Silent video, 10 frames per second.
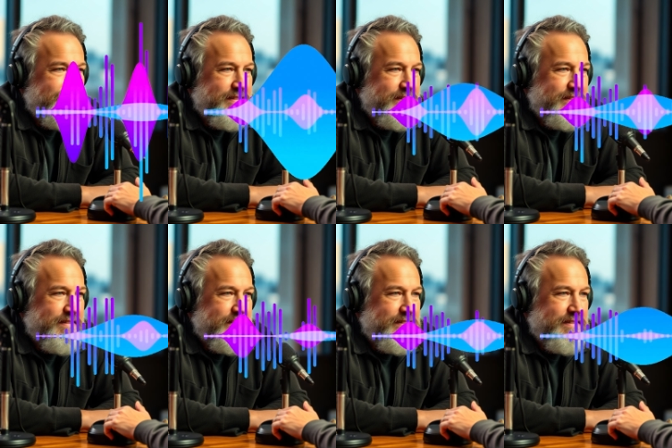Like the
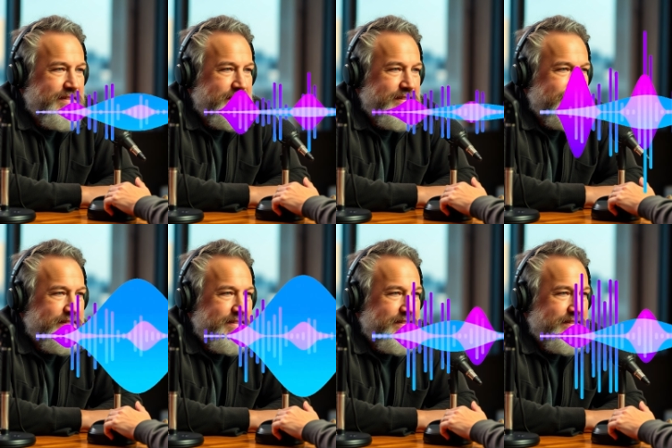ability to
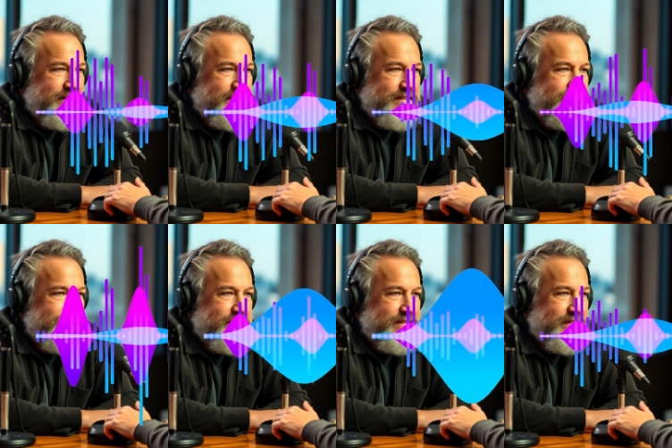learn
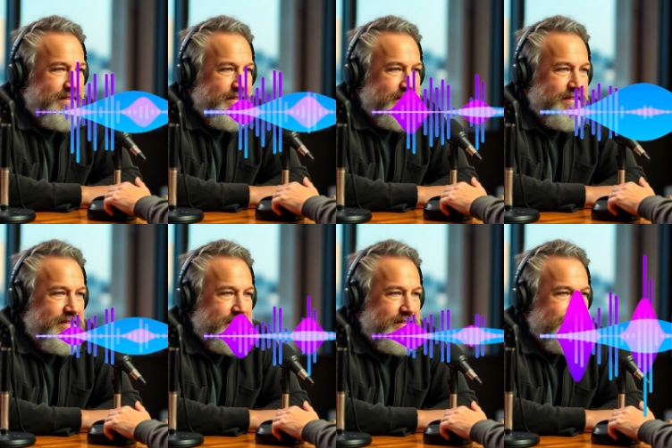new things, to
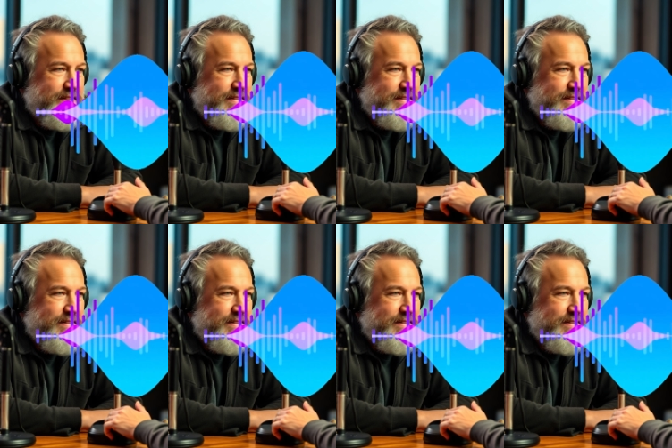adapt,